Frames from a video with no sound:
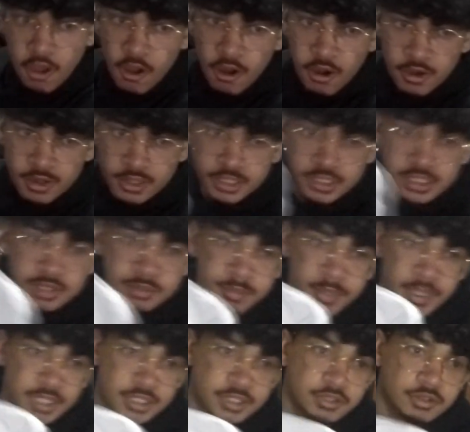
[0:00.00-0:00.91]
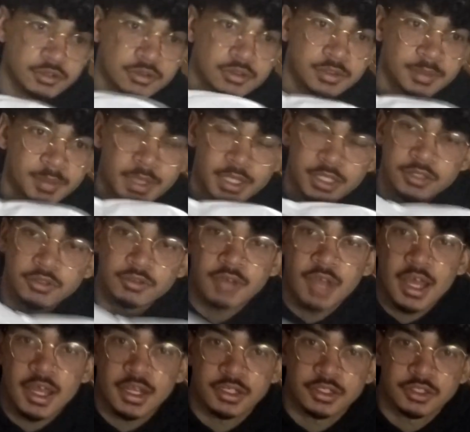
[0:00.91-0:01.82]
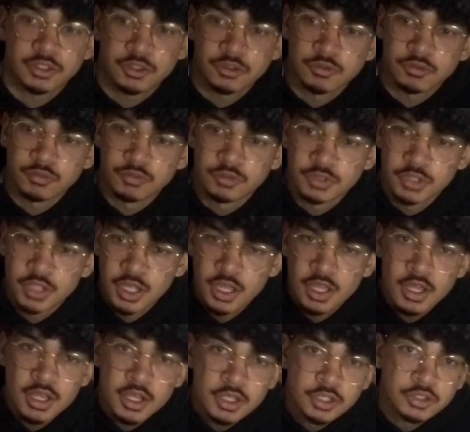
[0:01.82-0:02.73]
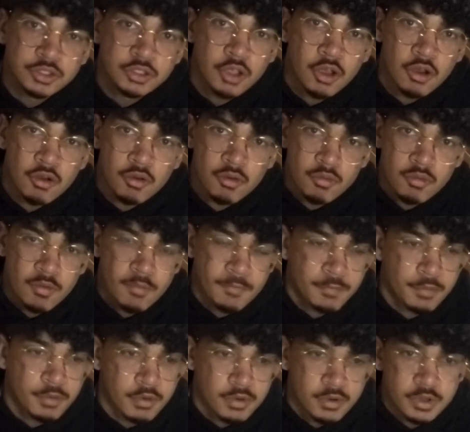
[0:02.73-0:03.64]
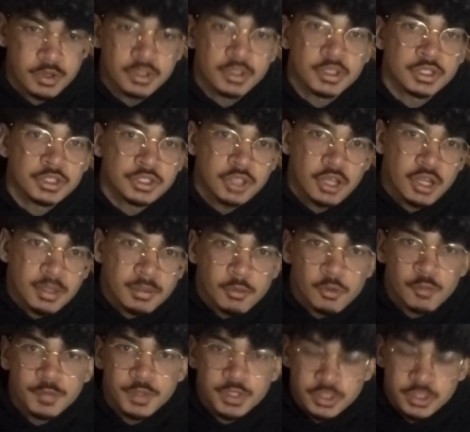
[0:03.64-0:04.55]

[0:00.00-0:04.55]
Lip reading: are a special kind of shoes. So, for the Sonic movie